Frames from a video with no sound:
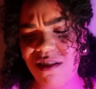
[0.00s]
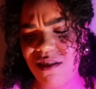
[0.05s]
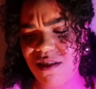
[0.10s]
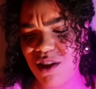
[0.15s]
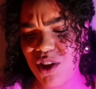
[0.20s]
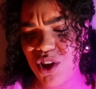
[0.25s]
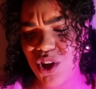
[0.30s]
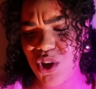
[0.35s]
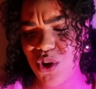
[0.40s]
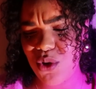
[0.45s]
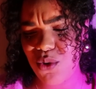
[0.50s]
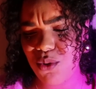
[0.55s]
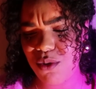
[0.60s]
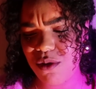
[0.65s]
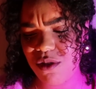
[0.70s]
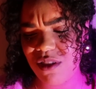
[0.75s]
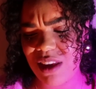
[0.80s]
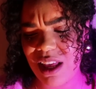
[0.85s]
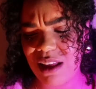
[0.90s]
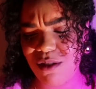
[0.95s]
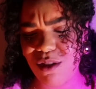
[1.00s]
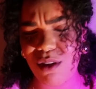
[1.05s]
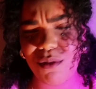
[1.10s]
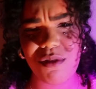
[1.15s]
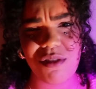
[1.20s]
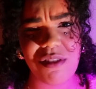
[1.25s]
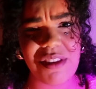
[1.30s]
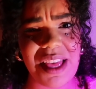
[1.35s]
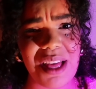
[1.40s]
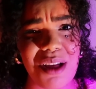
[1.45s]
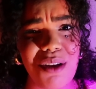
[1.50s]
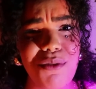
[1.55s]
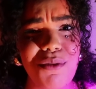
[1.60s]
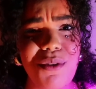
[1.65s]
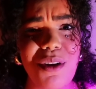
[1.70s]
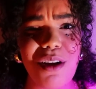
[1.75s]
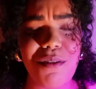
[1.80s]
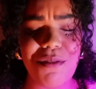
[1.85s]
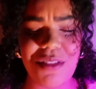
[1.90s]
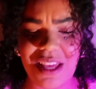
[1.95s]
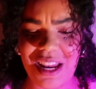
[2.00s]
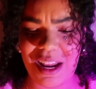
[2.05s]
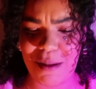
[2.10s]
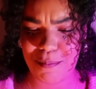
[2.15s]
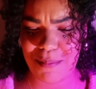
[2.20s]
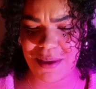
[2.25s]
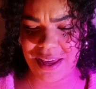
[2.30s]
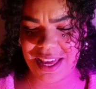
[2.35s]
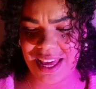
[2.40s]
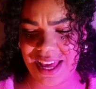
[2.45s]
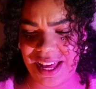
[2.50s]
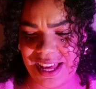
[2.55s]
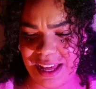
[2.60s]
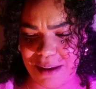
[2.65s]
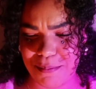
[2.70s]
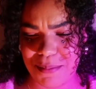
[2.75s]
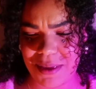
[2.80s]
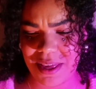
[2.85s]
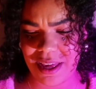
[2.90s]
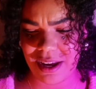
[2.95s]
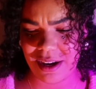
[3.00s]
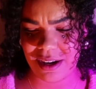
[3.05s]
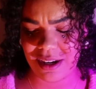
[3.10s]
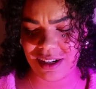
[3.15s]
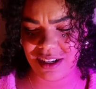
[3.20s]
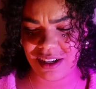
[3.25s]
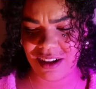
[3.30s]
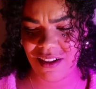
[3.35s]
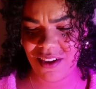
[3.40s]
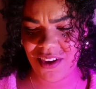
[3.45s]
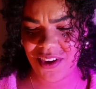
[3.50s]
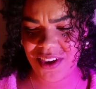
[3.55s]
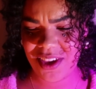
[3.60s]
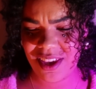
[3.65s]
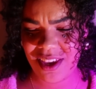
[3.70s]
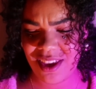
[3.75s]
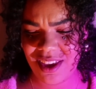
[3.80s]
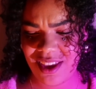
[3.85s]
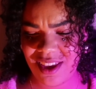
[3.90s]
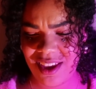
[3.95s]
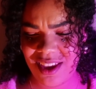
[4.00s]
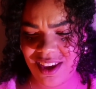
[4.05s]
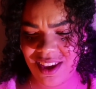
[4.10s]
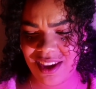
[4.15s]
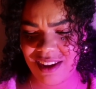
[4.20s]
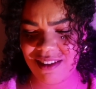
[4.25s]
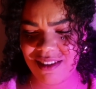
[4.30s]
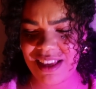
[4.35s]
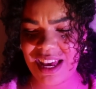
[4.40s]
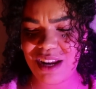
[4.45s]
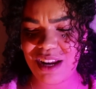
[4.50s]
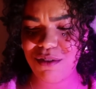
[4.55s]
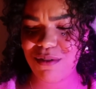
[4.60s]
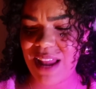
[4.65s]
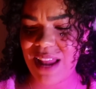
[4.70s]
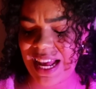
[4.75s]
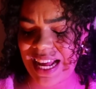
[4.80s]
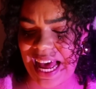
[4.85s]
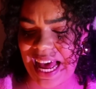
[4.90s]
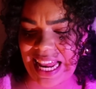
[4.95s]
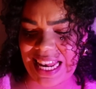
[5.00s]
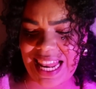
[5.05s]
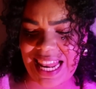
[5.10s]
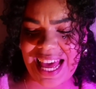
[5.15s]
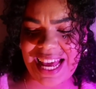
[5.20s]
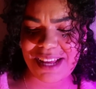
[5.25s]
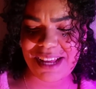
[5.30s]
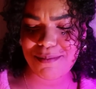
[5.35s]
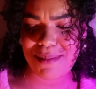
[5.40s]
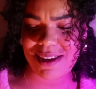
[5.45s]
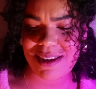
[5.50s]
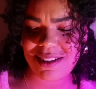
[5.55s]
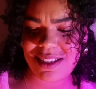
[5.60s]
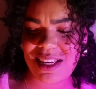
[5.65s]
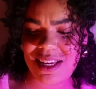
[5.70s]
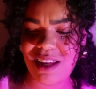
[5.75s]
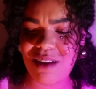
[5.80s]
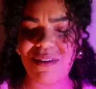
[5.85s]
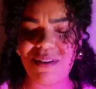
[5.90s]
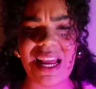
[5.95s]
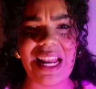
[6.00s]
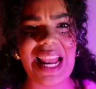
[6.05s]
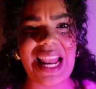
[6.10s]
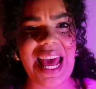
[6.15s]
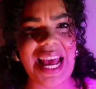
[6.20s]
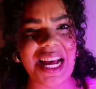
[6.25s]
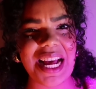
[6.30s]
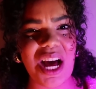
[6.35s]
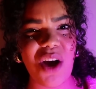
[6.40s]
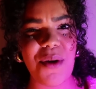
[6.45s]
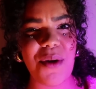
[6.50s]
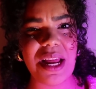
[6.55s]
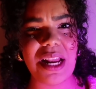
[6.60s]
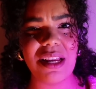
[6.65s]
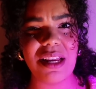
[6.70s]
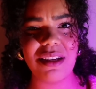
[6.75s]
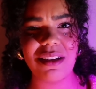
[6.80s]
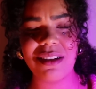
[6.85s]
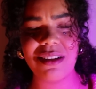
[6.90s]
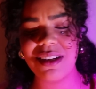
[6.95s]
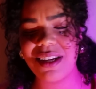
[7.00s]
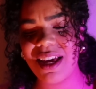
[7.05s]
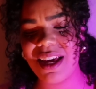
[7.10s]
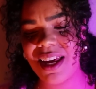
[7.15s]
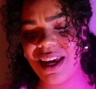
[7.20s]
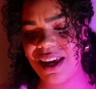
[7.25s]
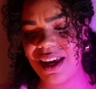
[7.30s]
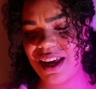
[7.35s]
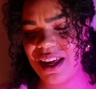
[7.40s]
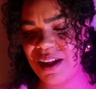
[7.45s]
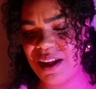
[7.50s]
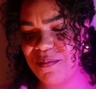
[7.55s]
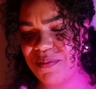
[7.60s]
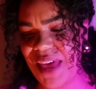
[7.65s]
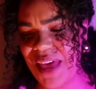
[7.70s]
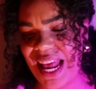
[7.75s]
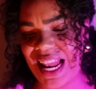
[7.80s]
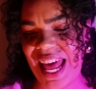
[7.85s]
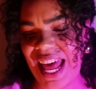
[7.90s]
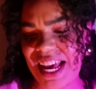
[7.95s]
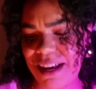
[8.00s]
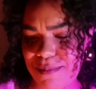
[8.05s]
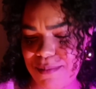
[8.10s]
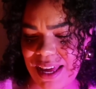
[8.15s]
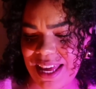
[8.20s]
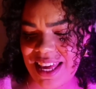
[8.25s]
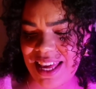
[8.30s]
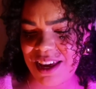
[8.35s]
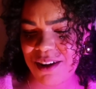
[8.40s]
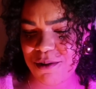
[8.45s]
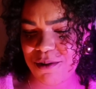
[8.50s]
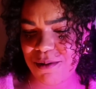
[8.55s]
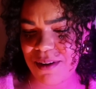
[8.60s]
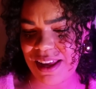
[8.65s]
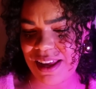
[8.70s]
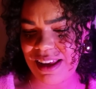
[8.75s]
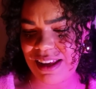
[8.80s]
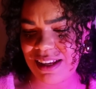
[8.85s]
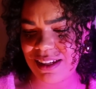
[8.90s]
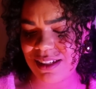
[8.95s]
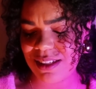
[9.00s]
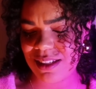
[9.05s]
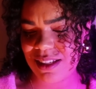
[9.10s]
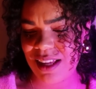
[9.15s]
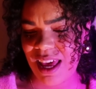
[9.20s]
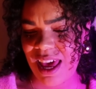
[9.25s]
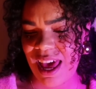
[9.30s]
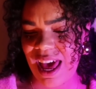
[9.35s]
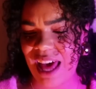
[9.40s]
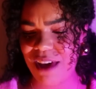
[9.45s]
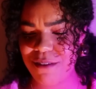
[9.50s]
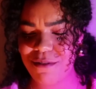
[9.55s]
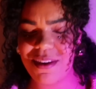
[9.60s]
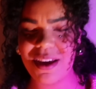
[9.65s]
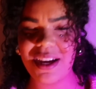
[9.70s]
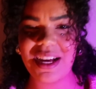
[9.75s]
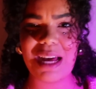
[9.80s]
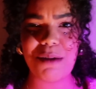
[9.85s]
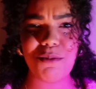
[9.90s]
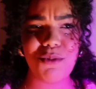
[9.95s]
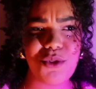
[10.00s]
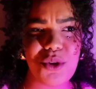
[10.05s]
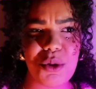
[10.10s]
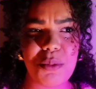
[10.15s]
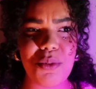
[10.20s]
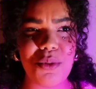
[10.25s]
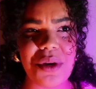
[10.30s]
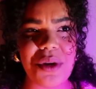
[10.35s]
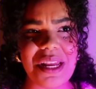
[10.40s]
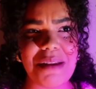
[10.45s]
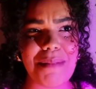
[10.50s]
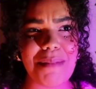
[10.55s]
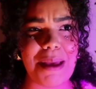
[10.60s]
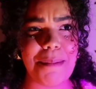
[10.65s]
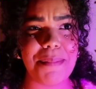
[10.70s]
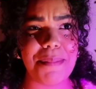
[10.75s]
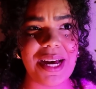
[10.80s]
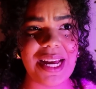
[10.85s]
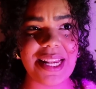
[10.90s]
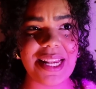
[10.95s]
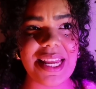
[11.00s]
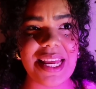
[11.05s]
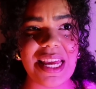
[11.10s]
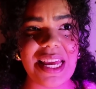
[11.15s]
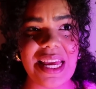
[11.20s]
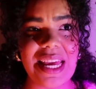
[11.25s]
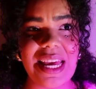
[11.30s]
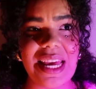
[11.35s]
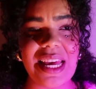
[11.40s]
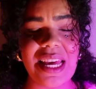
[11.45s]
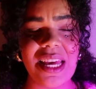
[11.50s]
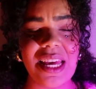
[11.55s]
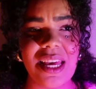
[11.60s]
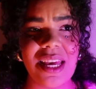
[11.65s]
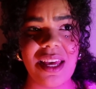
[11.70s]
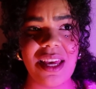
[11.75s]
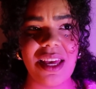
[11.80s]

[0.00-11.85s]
a new sense of self-love that I'm picking up here. It's kind of like, I like myself, I like how I look, I like my earrings, I feel comfortable in my body,